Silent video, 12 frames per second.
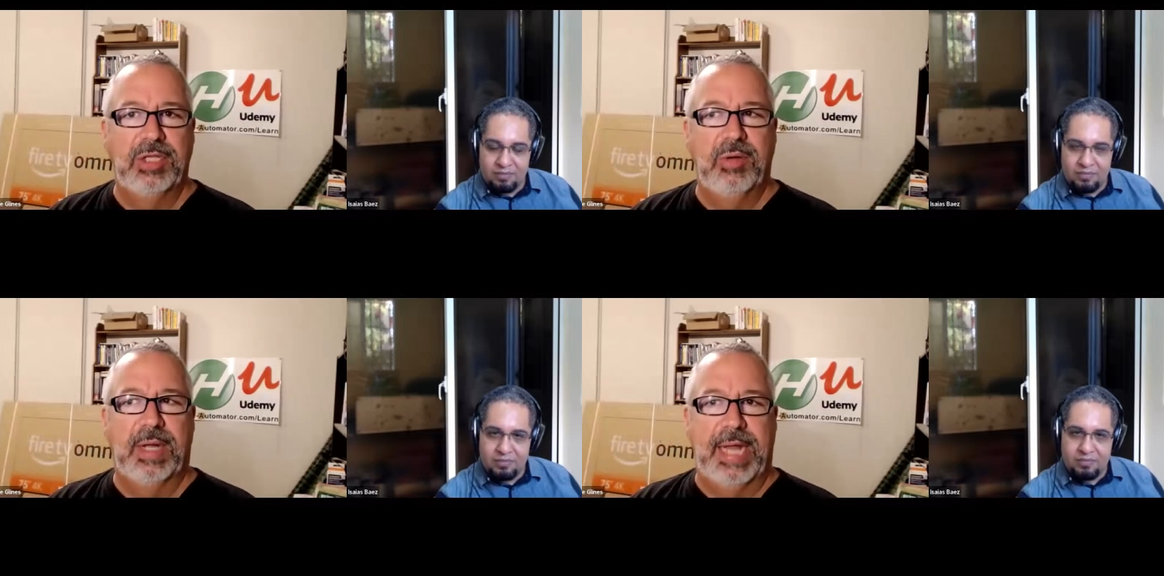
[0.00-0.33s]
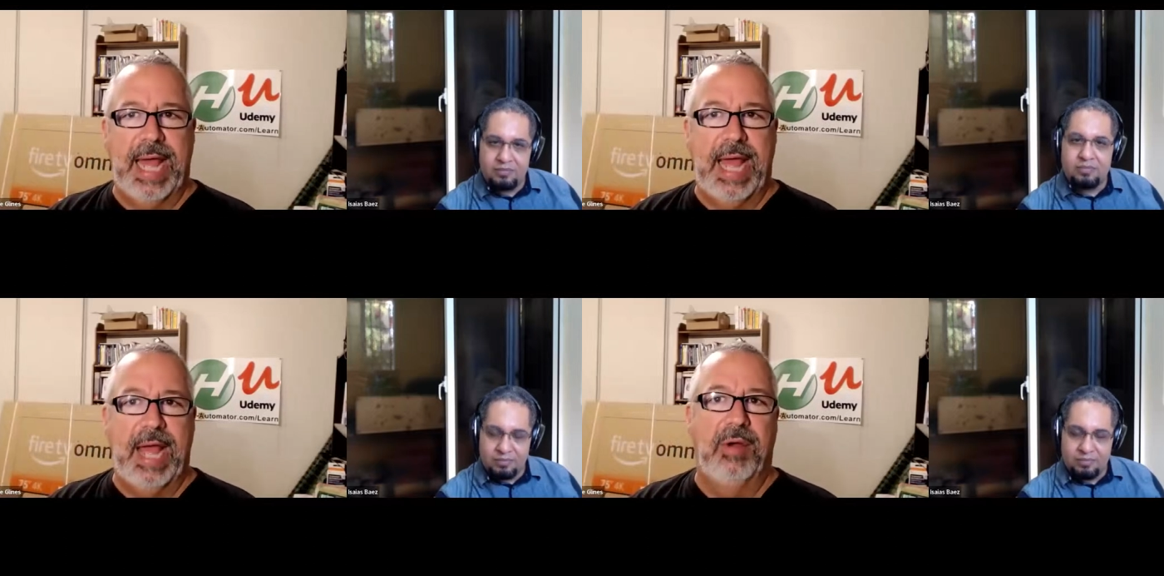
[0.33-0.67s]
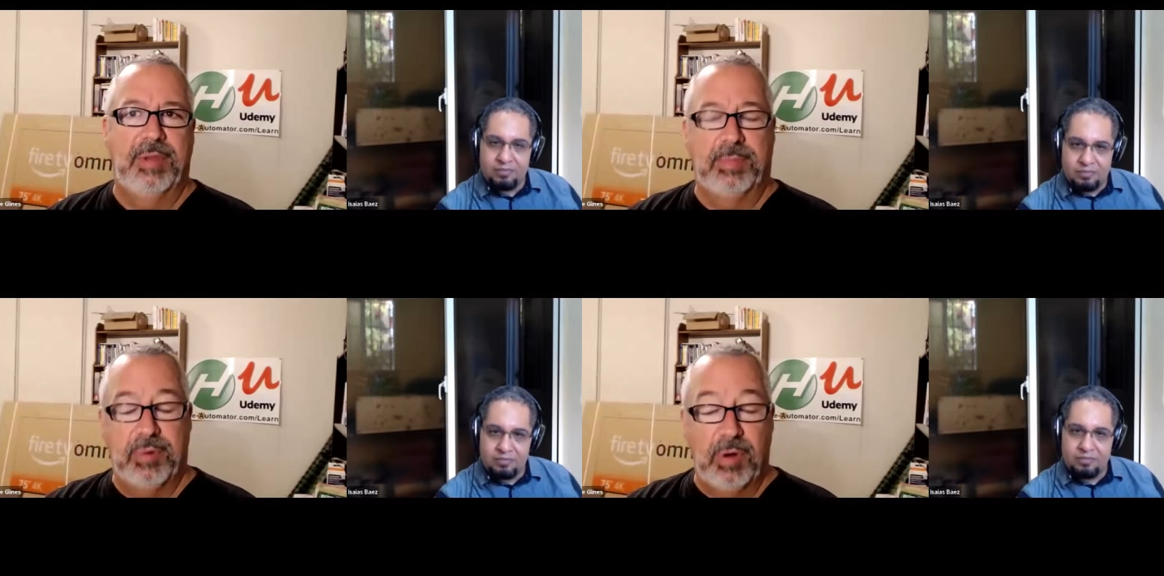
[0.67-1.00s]
Speaker 1: to
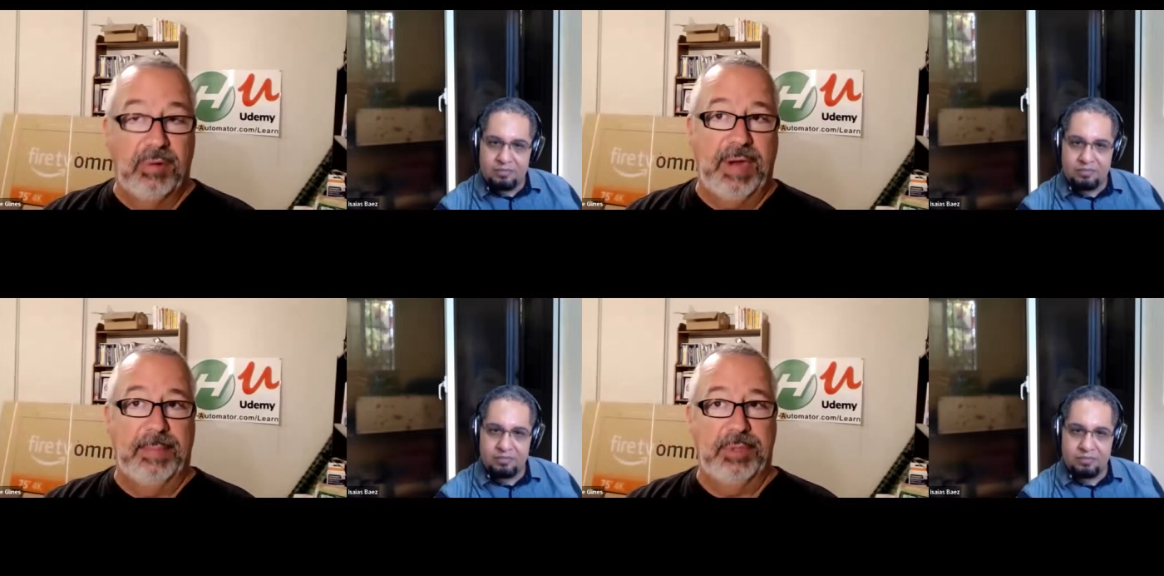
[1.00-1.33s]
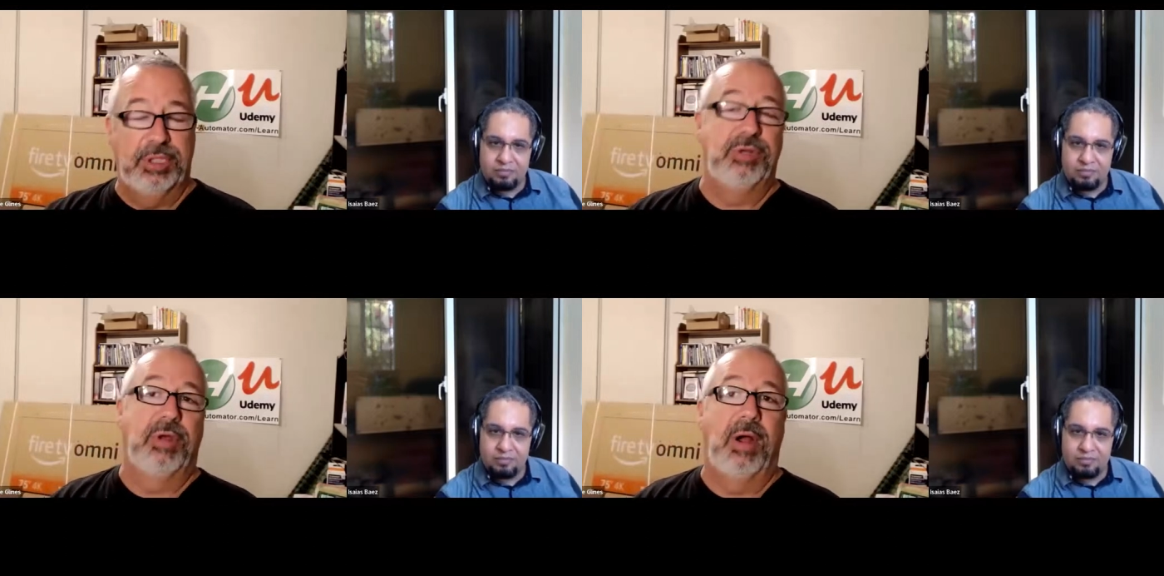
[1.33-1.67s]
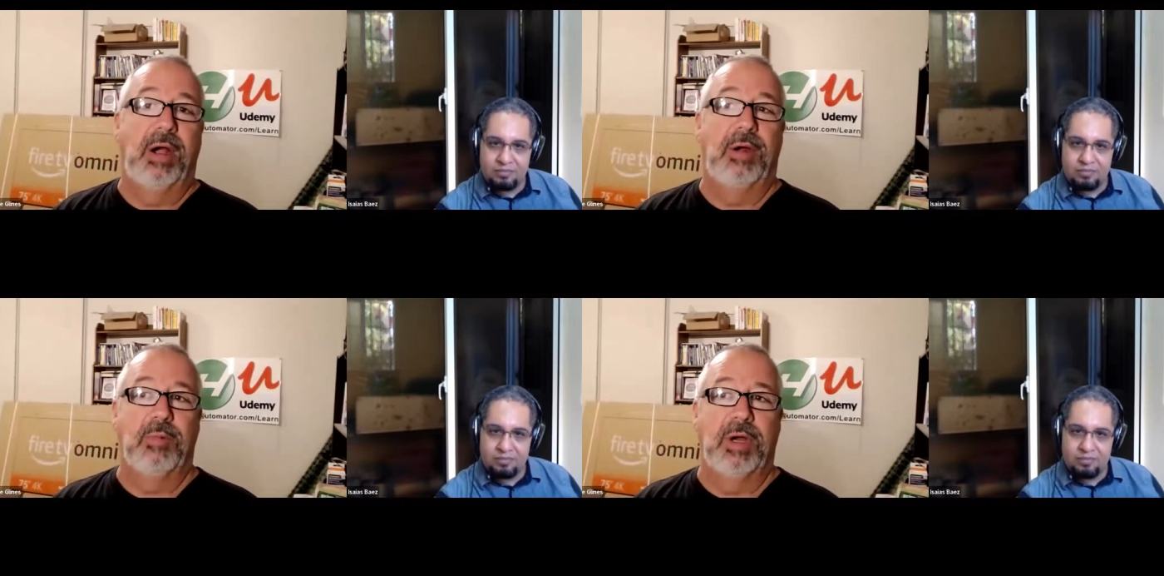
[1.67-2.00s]
allow the program to do the
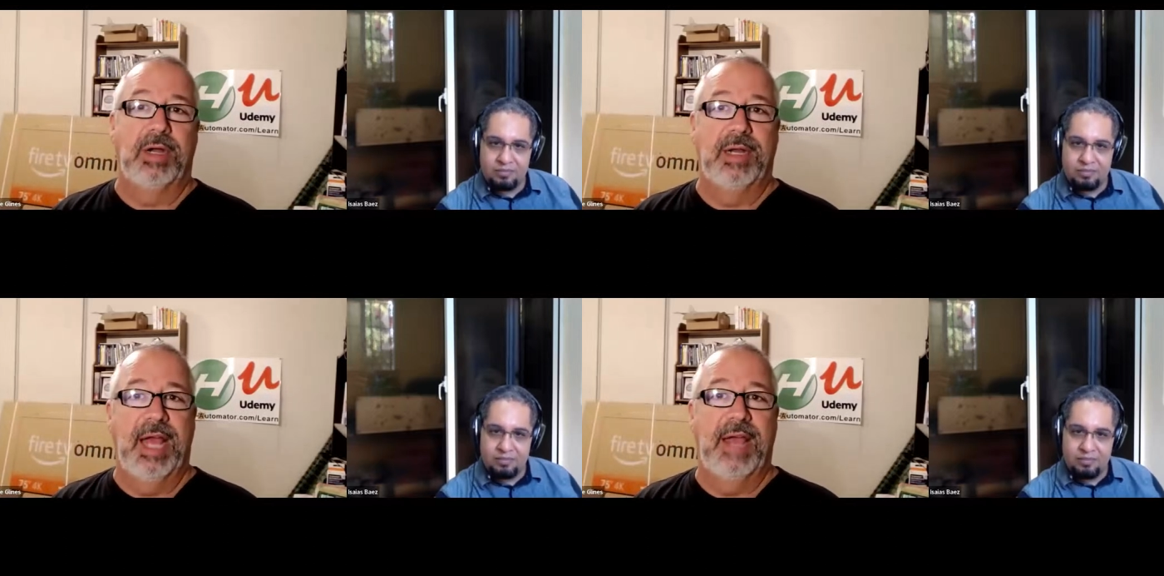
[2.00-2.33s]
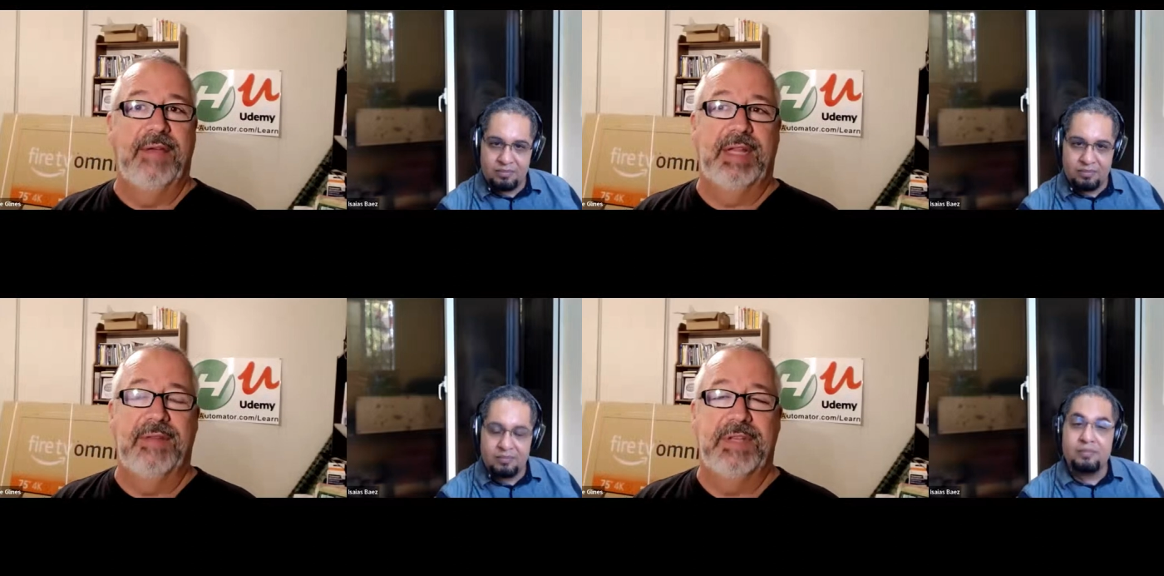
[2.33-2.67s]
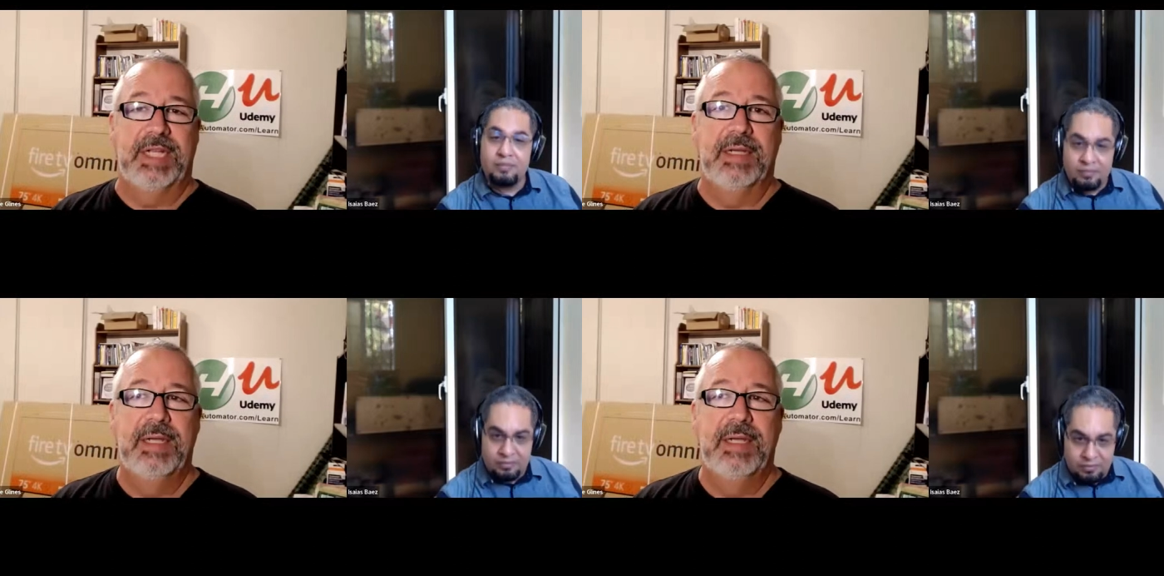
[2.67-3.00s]
hard work and heavy
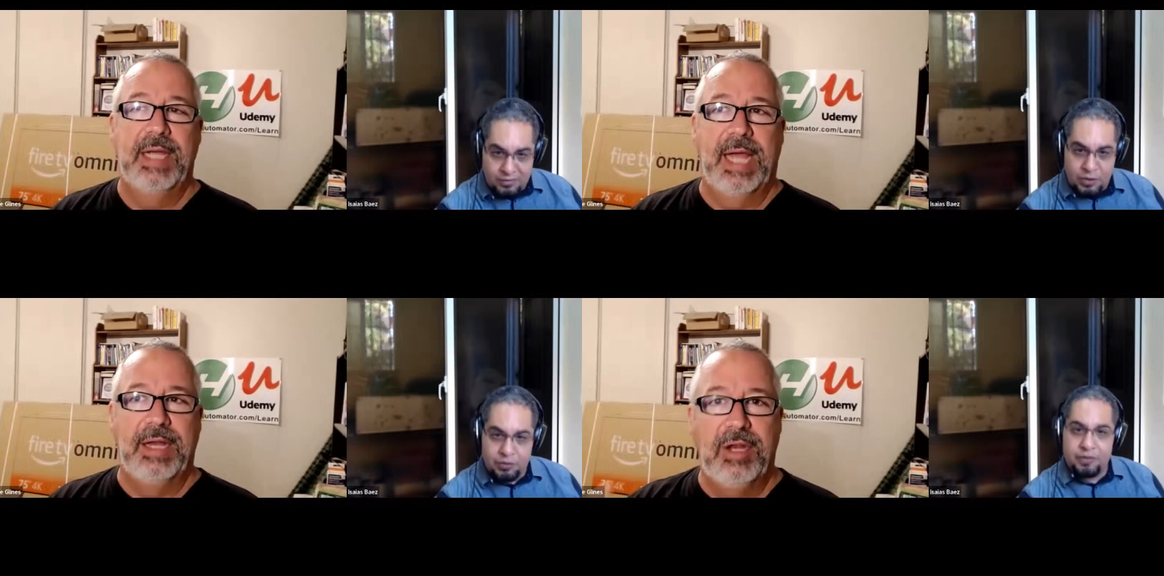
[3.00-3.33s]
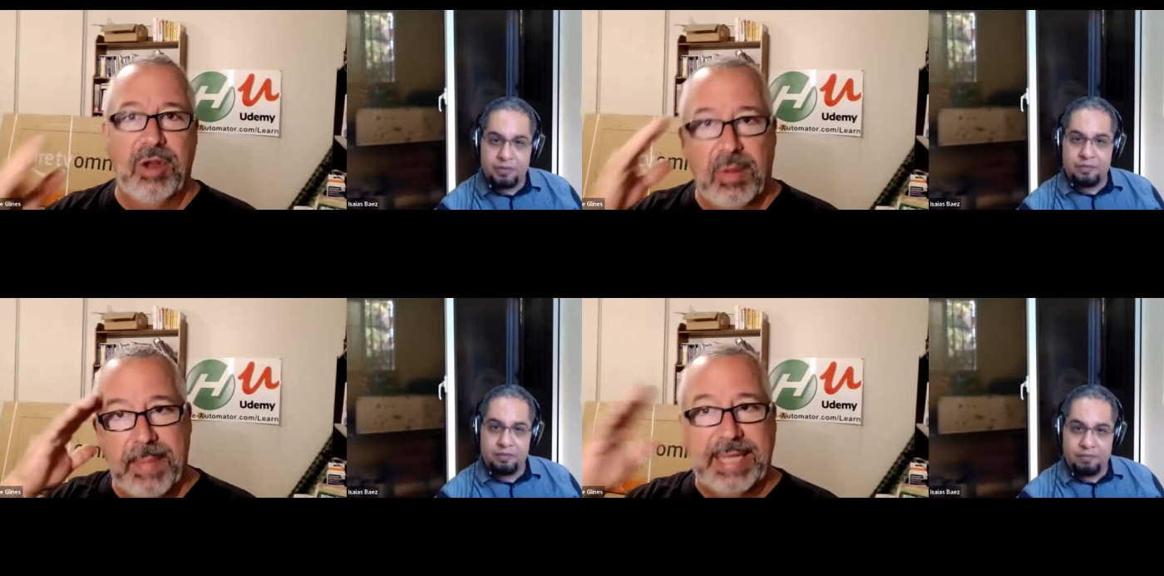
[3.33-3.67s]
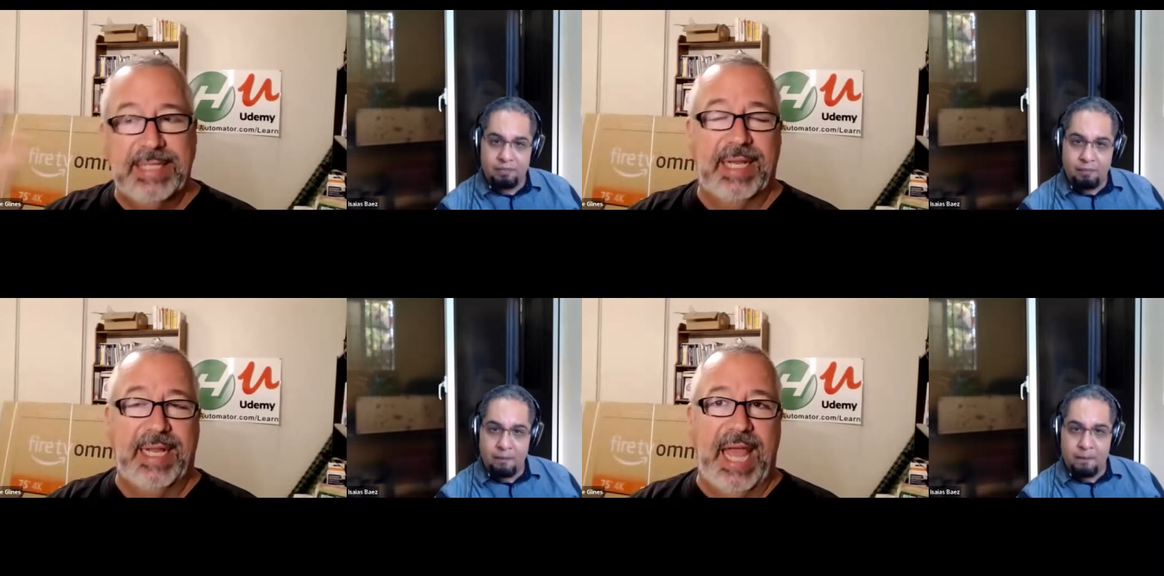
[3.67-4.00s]
lifting. And you don't
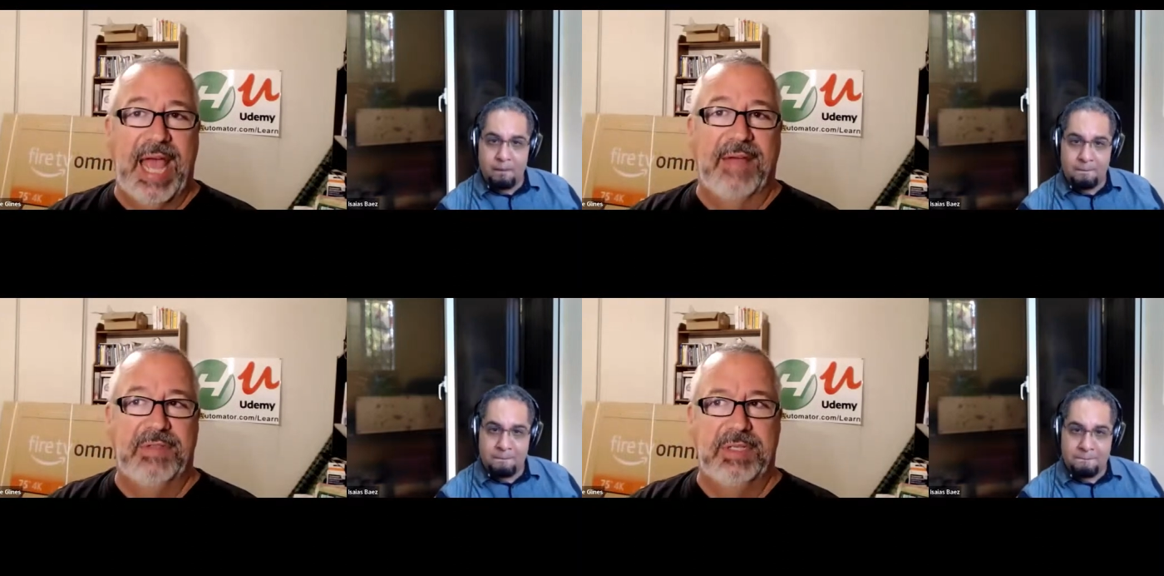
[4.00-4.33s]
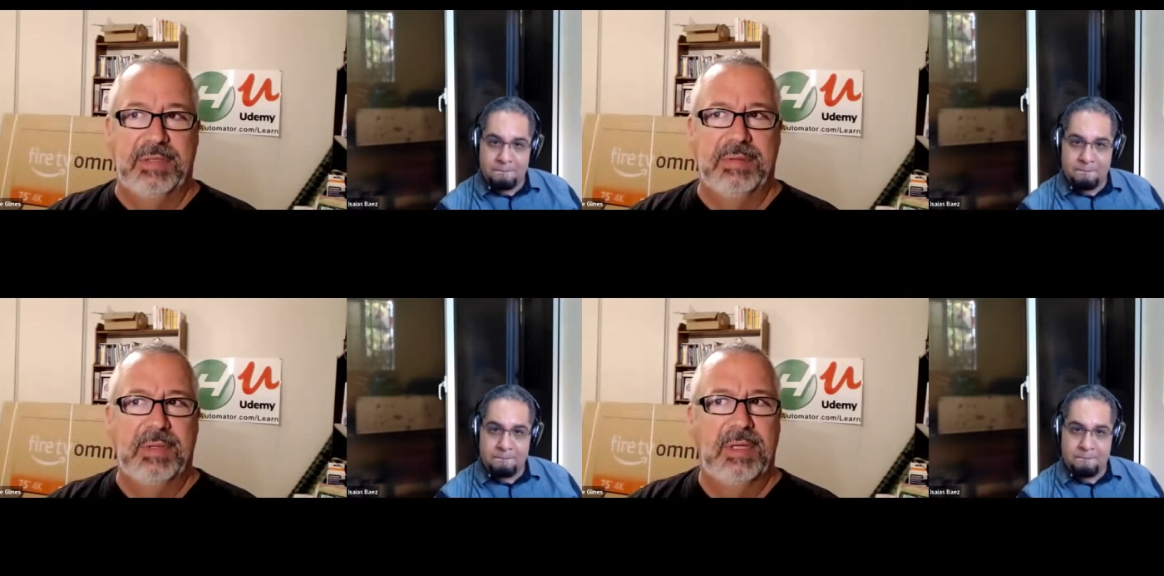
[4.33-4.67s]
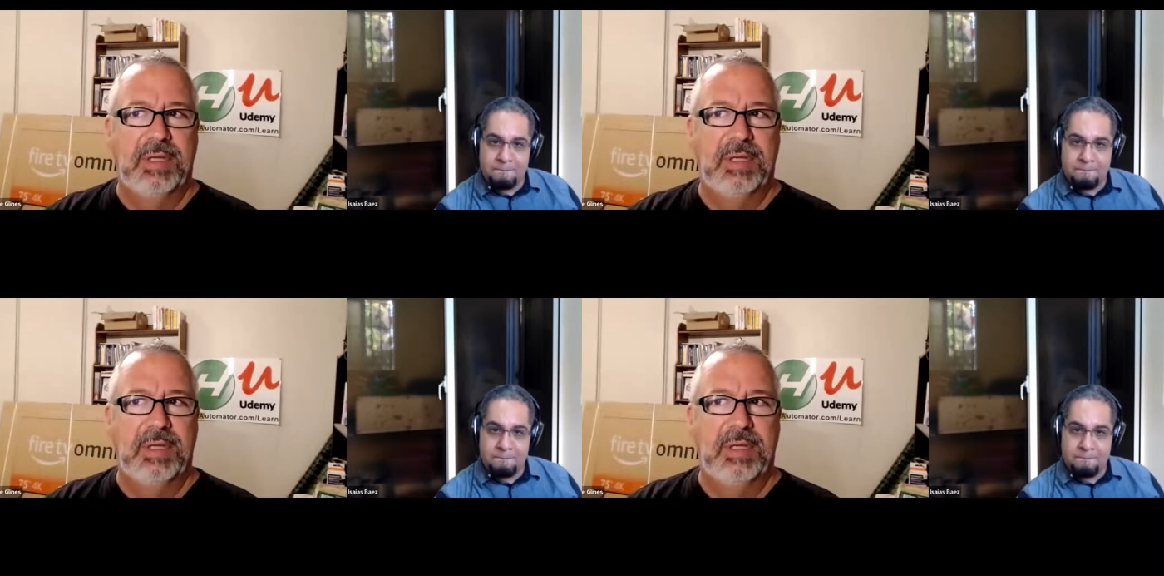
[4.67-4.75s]
mentally have to